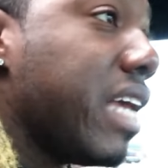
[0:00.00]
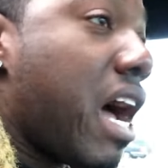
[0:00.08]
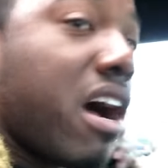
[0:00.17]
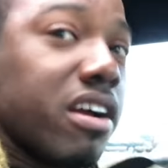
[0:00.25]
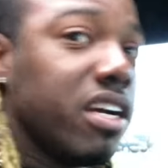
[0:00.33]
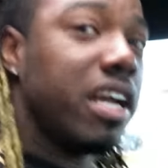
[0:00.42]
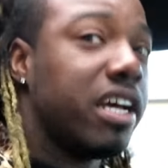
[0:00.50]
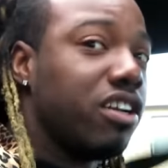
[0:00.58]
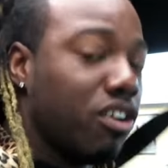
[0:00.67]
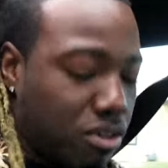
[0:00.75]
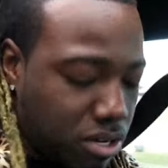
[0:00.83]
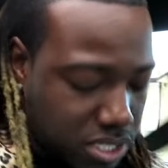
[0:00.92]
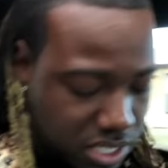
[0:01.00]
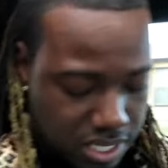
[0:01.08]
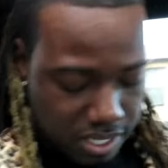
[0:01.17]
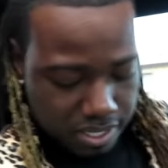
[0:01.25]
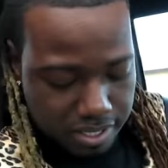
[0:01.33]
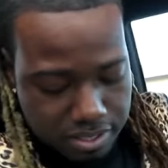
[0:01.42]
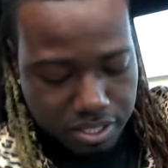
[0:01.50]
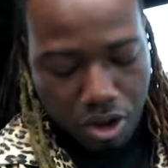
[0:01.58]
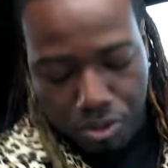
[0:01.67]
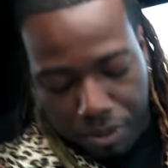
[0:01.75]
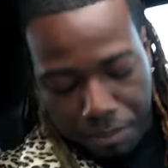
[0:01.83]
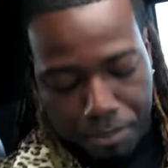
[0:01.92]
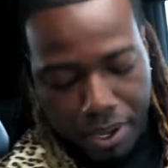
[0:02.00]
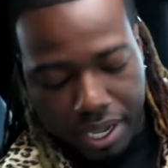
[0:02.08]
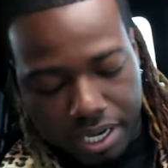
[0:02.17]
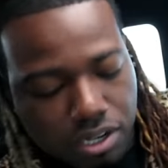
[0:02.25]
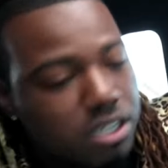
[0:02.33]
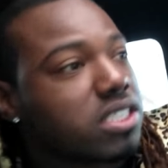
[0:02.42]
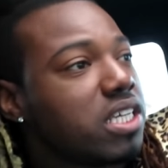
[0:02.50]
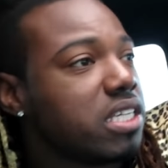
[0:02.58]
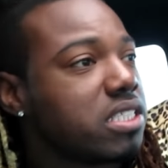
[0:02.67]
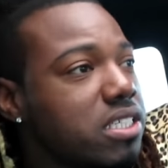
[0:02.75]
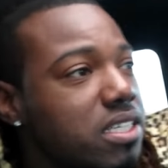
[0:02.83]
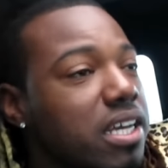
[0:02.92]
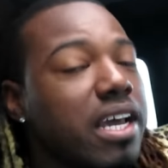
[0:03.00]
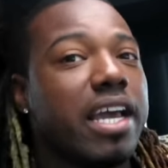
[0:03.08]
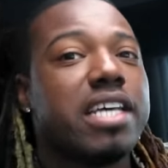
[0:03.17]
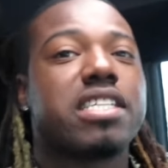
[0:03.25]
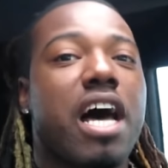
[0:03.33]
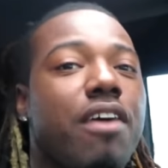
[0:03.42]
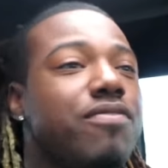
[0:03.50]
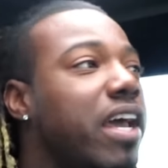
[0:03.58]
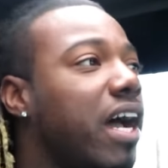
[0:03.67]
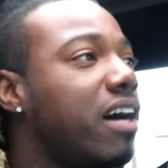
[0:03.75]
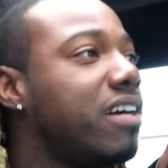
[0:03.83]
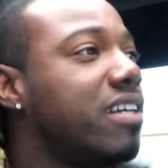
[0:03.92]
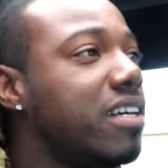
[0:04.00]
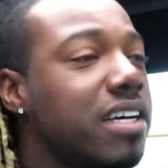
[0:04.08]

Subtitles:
Y'all hear that noise? Don't even pay no attention. It's off now.